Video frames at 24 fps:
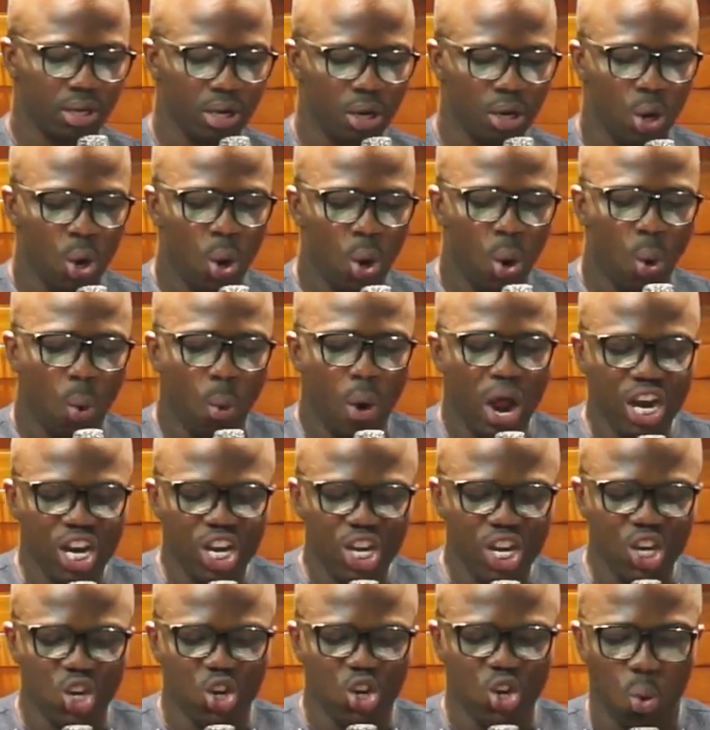When
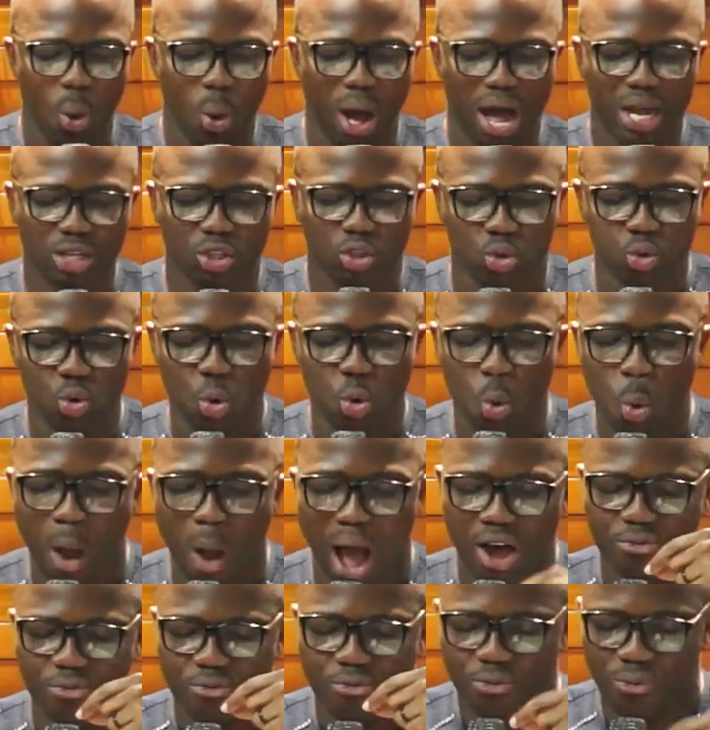you are too
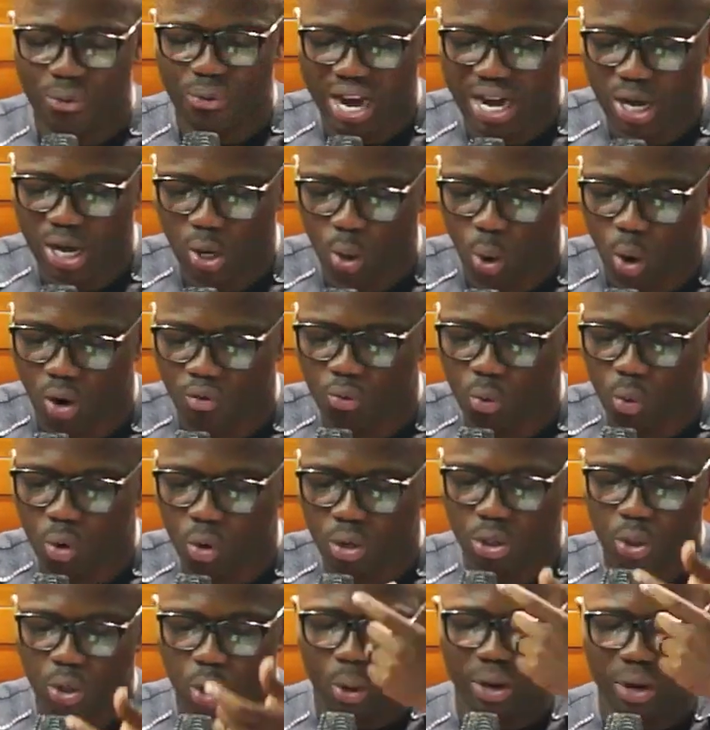afraid of what
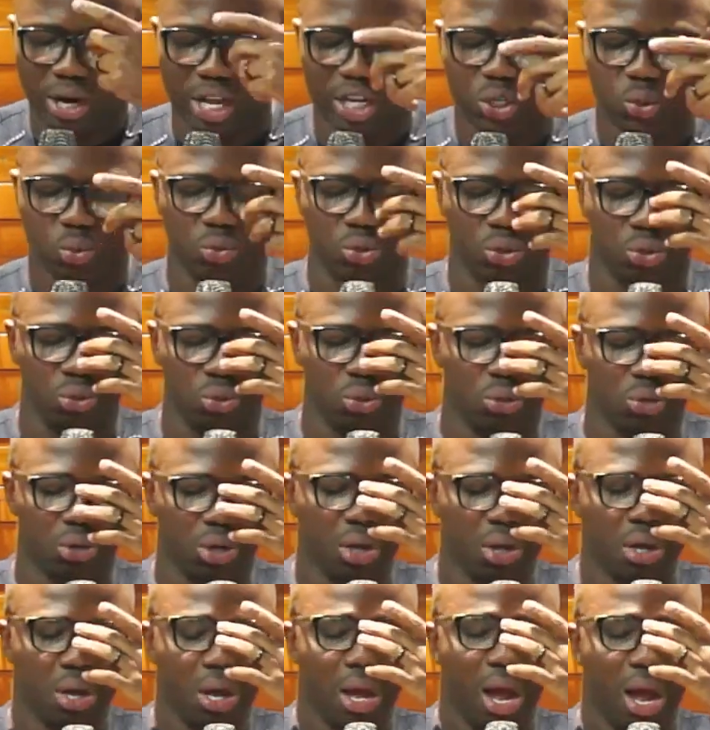others will do,
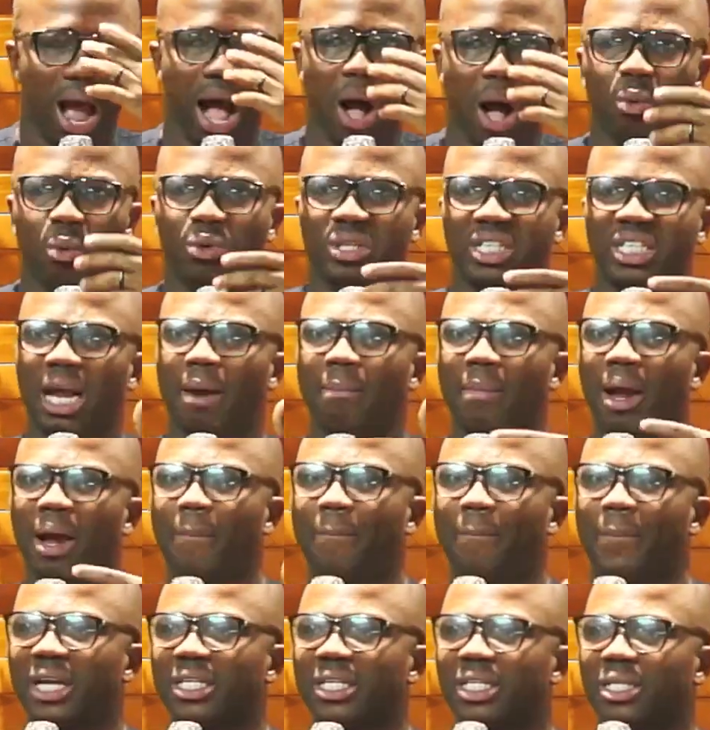I will share my
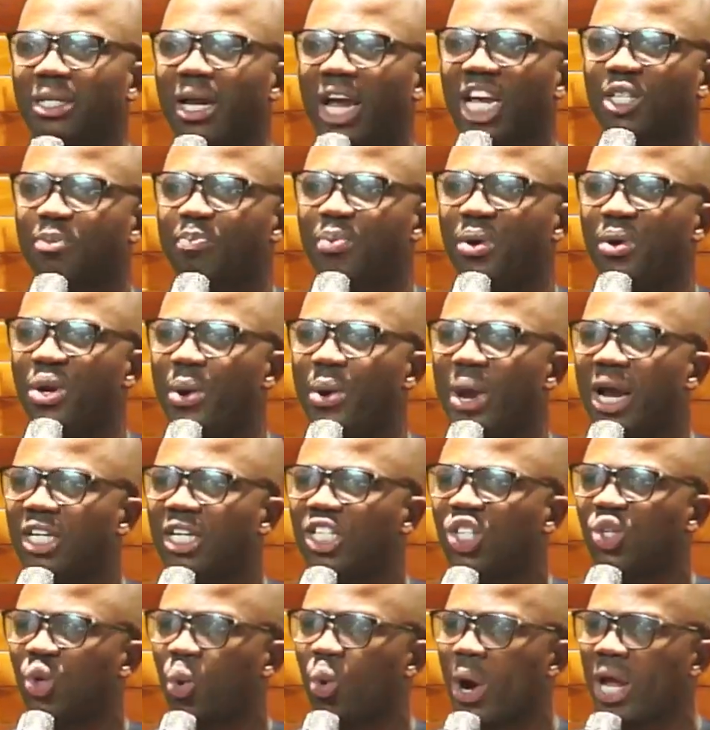personal experience
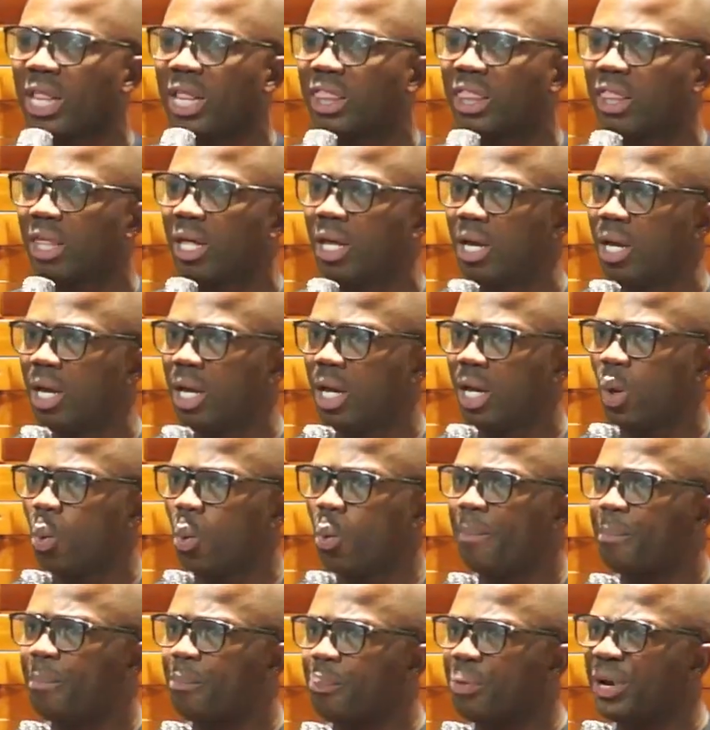with, with
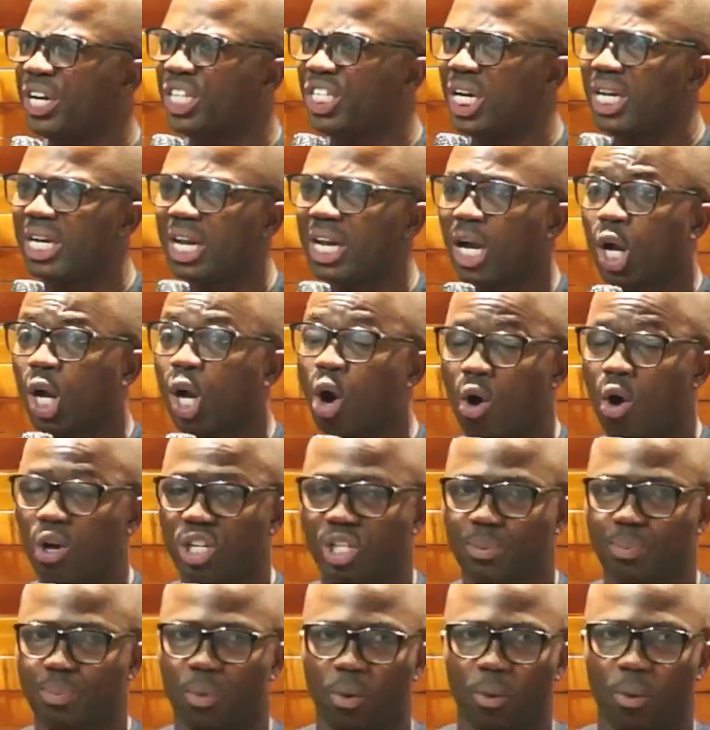preaching the
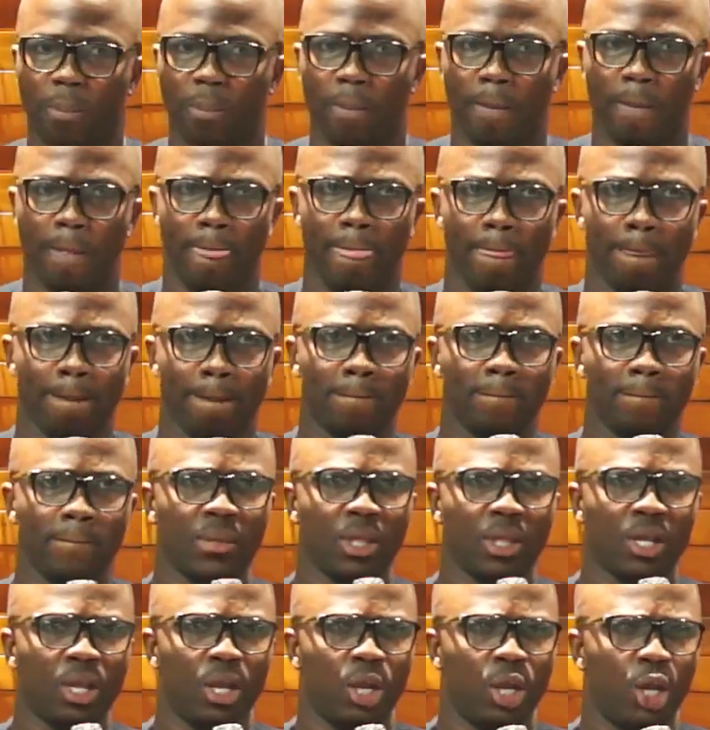gospel.
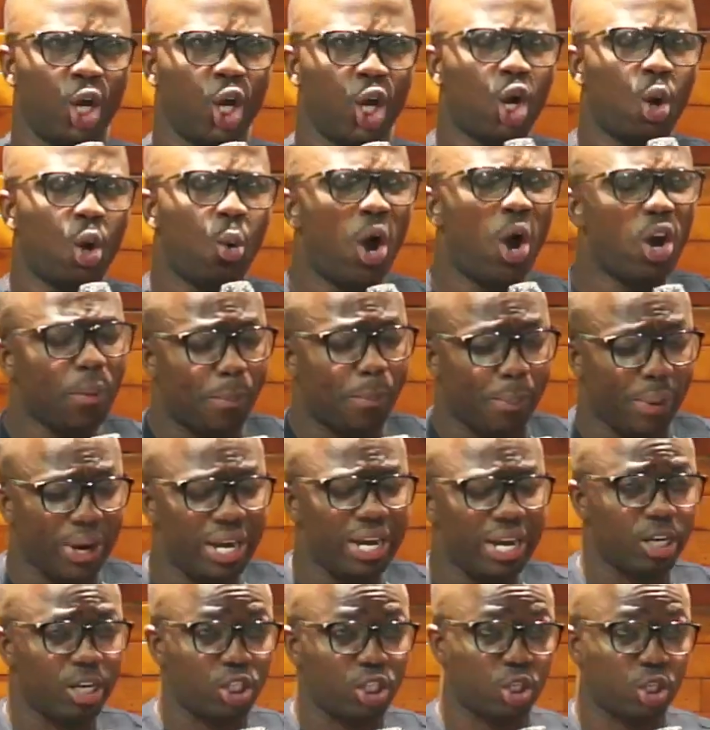You know, when you preach the
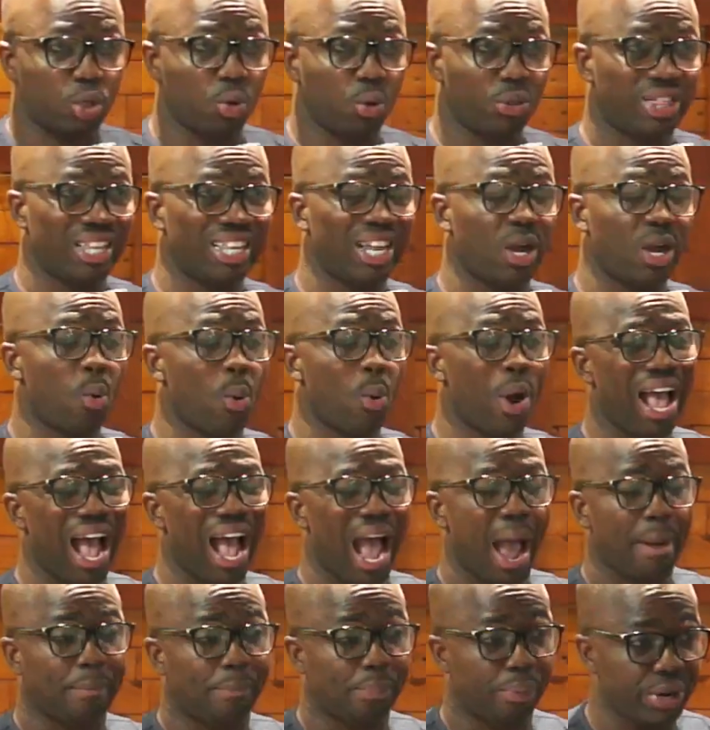truth the way I
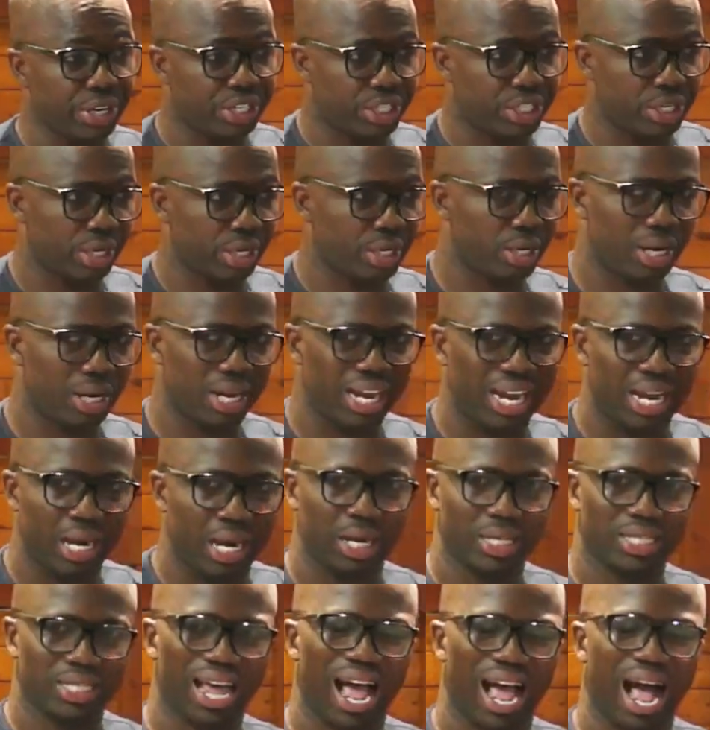preach it in this
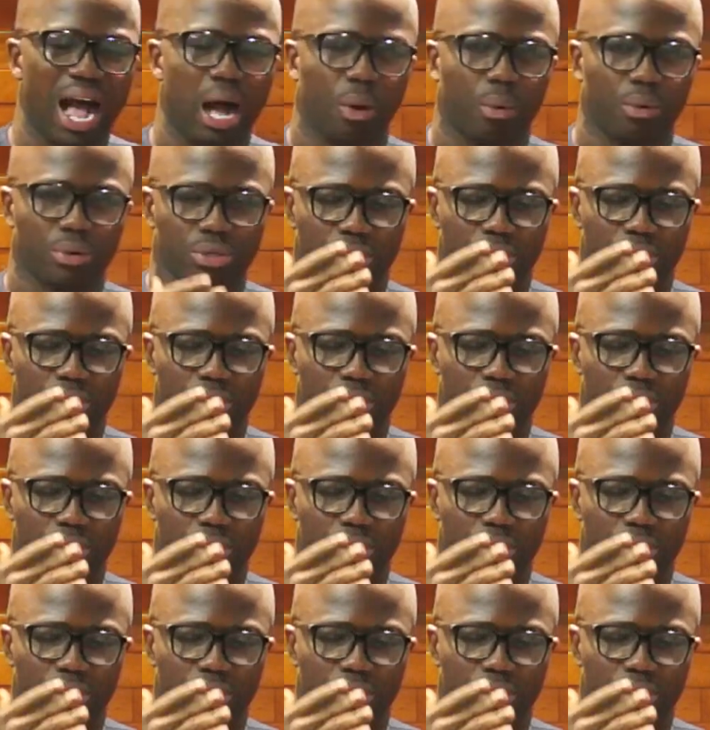house,